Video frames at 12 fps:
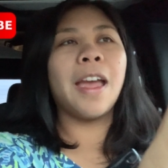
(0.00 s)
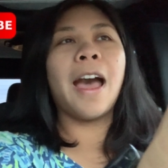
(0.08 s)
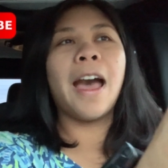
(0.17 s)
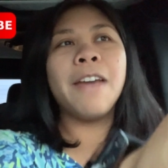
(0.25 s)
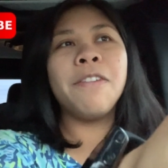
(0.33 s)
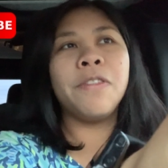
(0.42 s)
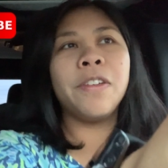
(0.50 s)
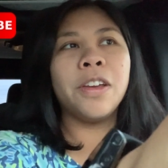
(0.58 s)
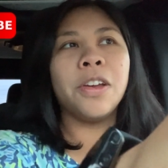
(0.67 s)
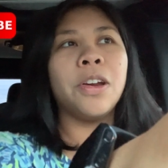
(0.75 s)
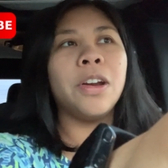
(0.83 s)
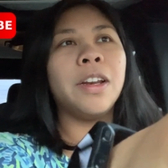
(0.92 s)
I
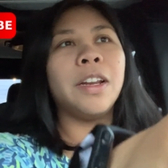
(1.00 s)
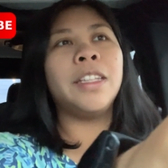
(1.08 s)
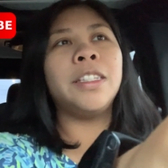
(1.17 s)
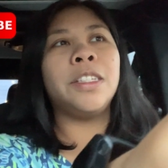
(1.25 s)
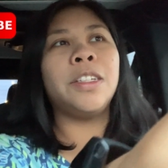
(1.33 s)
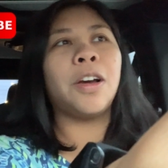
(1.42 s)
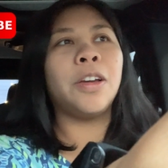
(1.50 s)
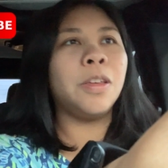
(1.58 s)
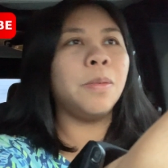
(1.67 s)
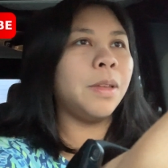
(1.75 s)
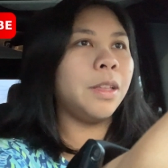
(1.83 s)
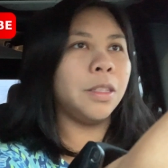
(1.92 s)
figured let's
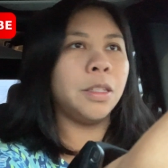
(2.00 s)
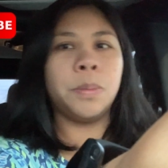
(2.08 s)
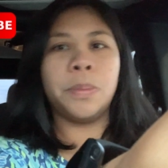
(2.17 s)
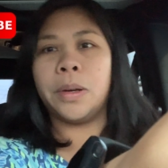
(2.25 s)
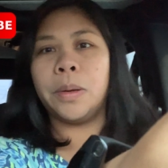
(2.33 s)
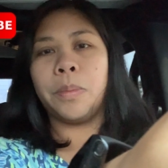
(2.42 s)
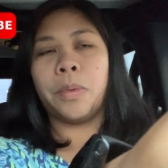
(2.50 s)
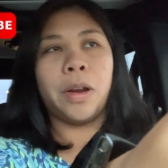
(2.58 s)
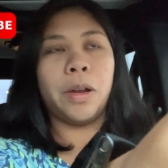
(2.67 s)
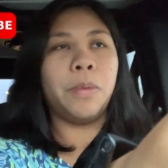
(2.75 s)
document spring break,